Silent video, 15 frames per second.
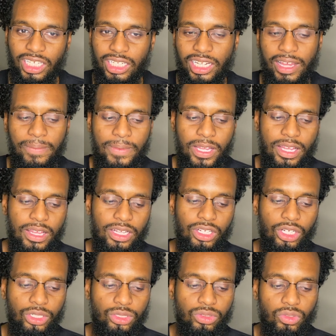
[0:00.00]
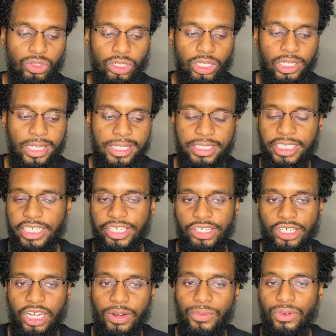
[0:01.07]
and that goes for any
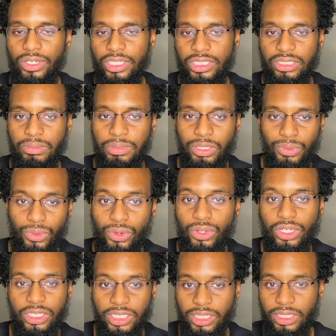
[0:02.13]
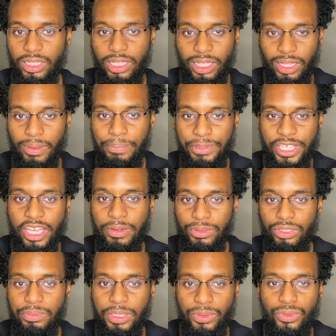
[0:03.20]
era. I want it to be able
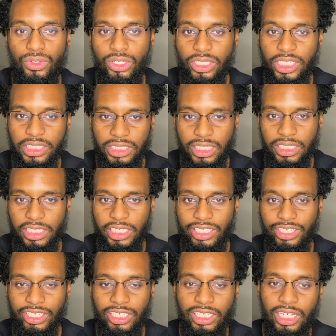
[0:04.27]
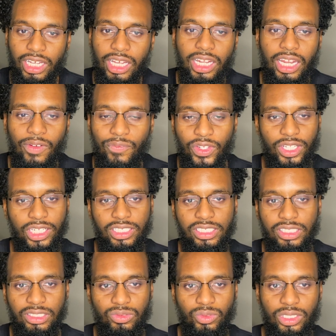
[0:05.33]
to be worn in any era, and I feel like
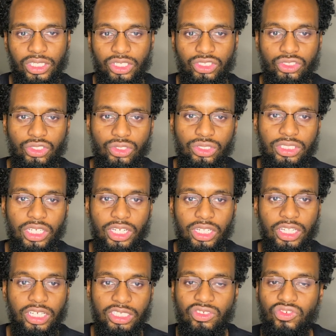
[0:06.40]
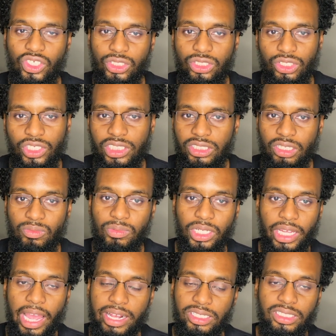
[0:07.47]
this is one of those shoes that looks futuristic but
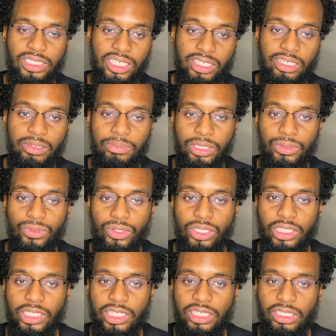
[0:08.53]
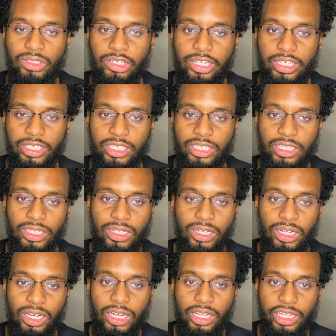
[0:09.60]
actually could be worn in any
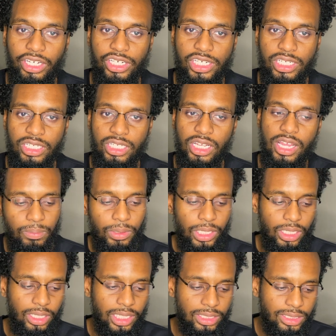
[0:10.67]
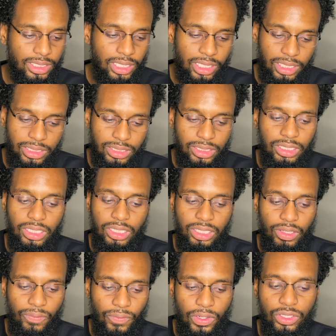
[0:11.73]
era. But let's get into
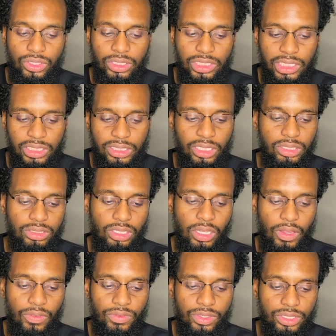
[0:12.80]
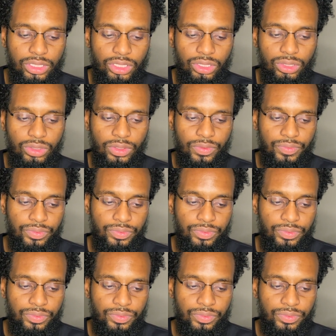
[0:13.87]
the further details of the shoe.